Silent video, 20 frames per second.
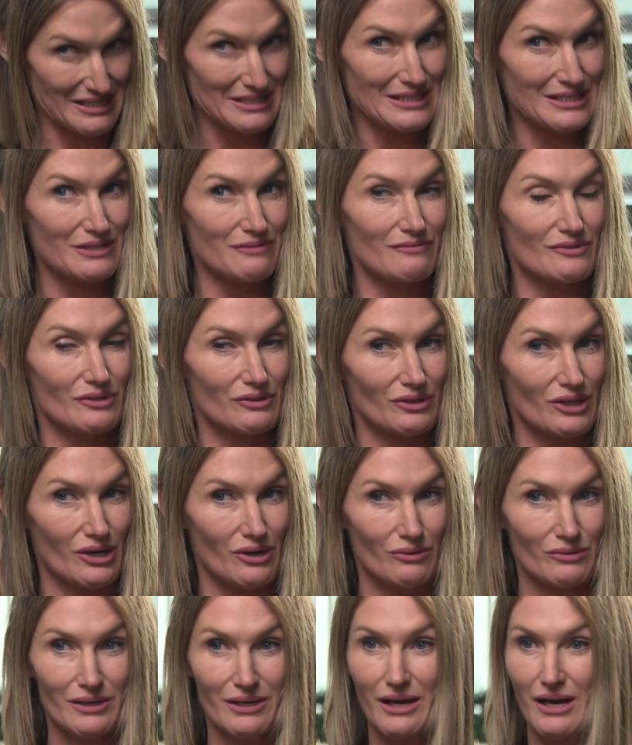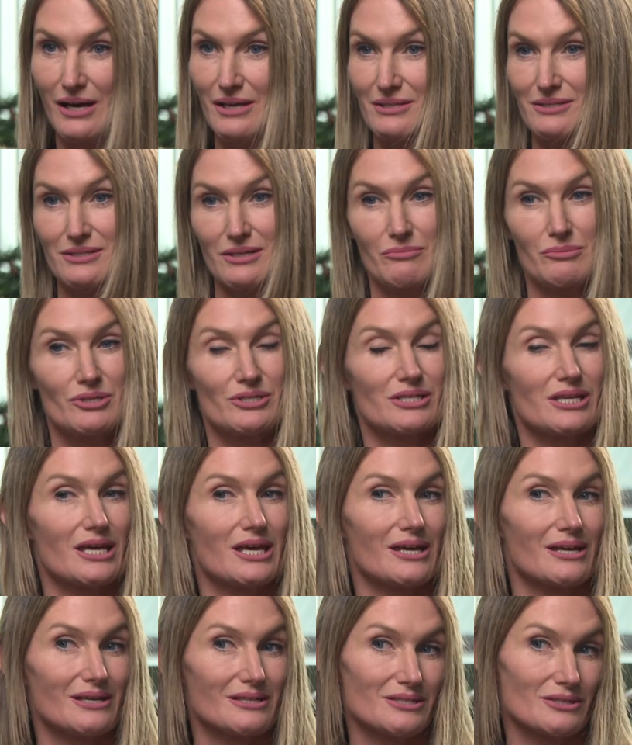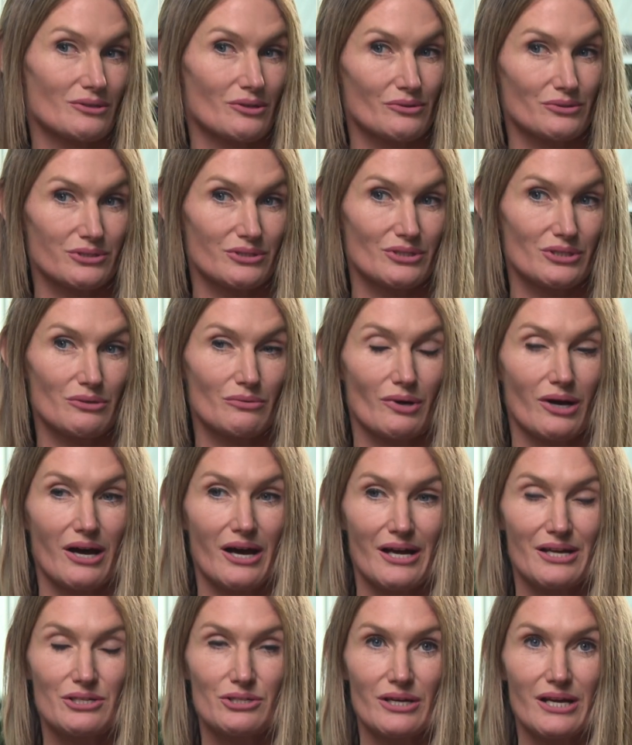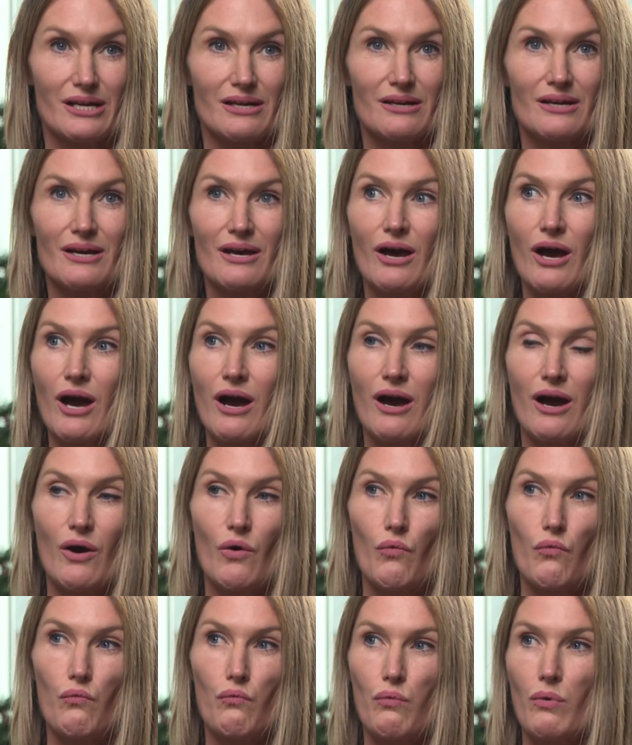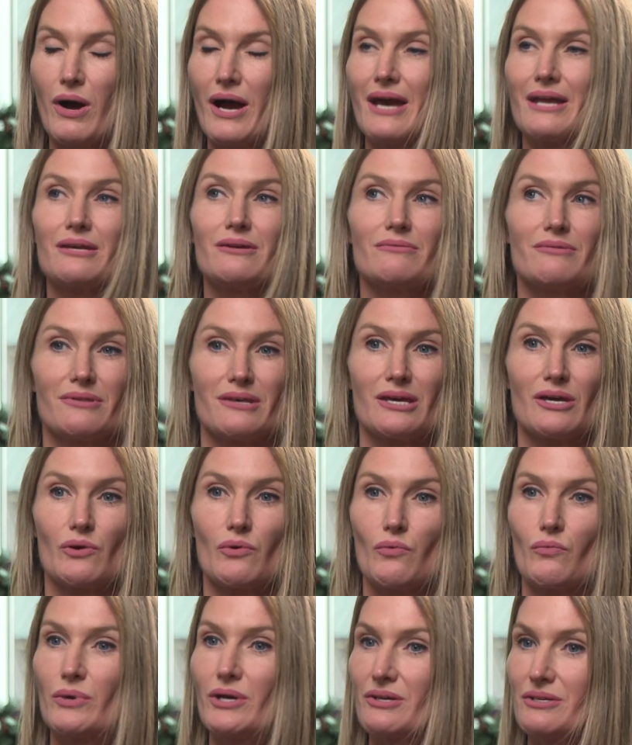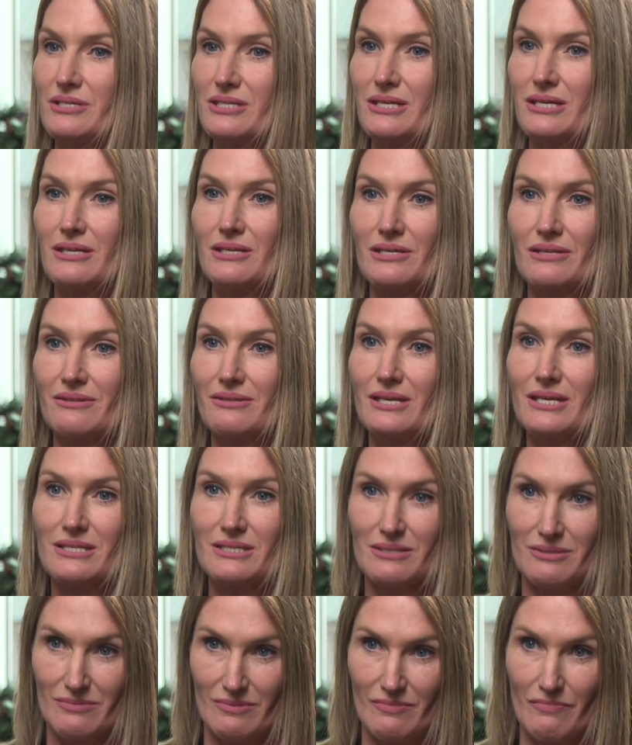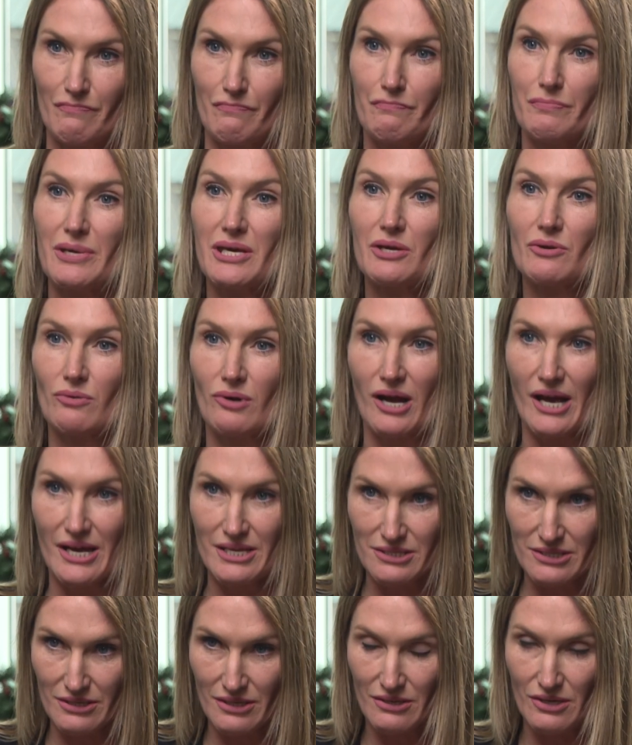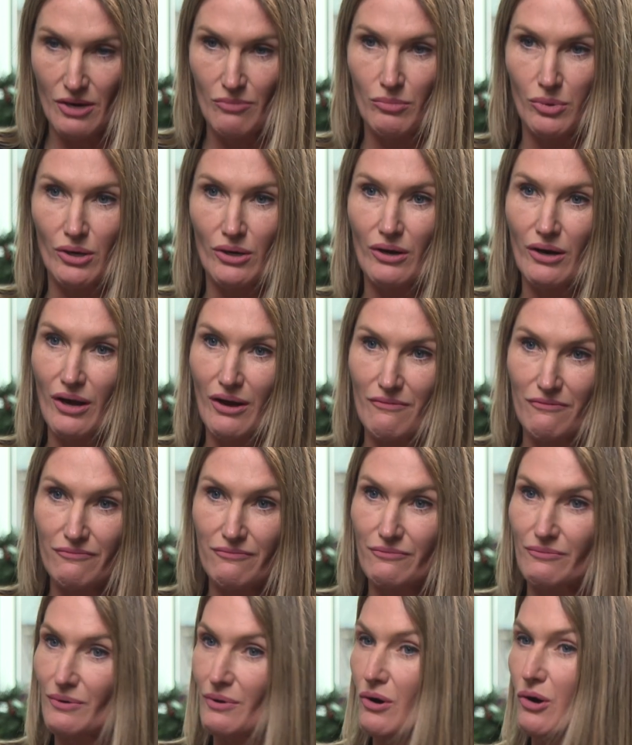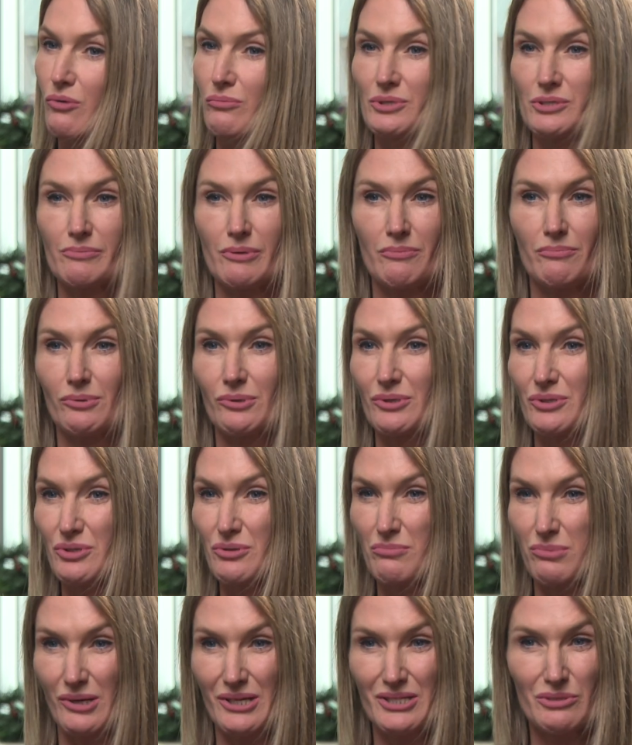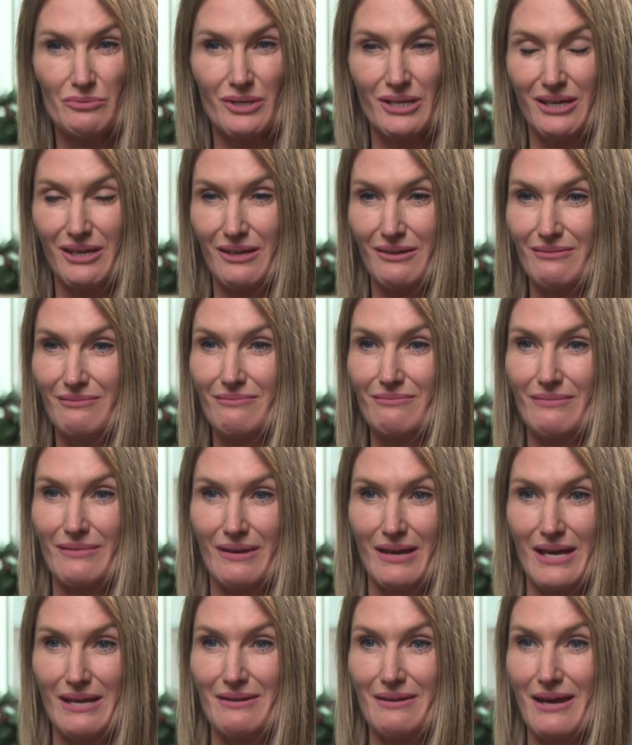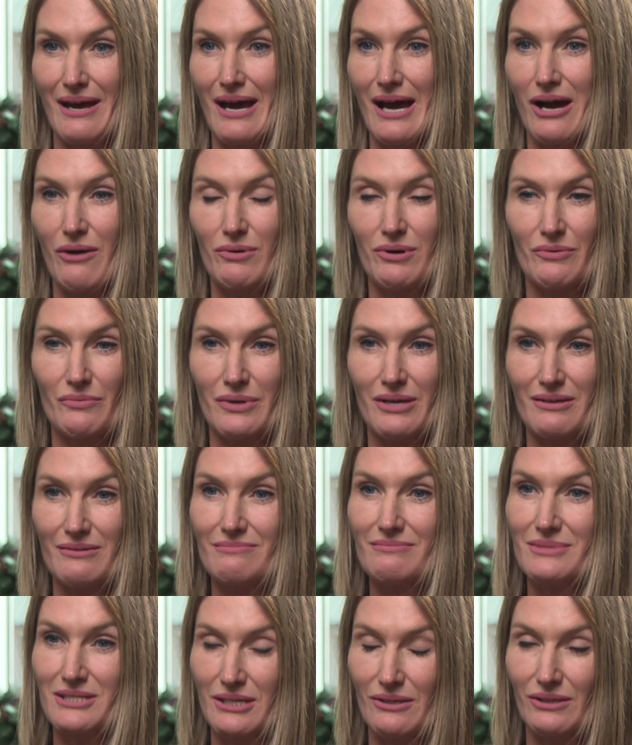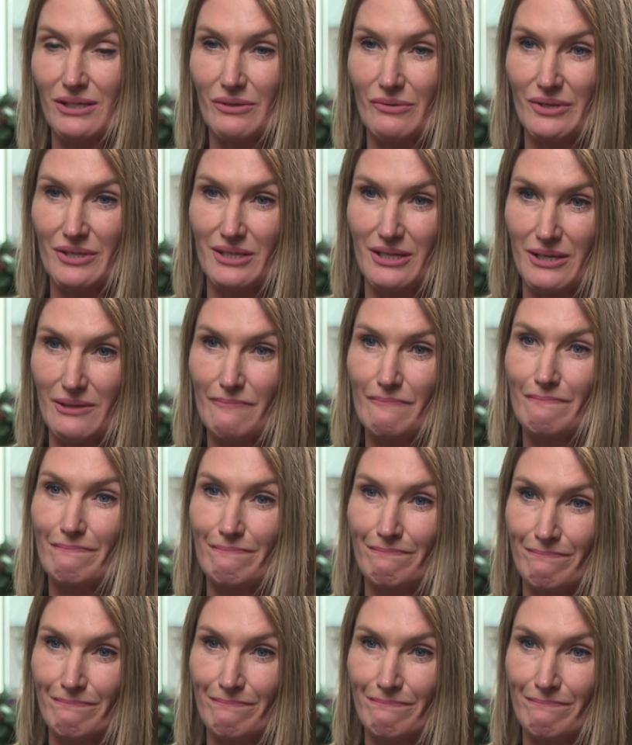Stephen alone. Some are saying it's closer to 100. Why do you think we are seeing this big rise in the number of homeless people in New Brunswick, and how are we dealing with it?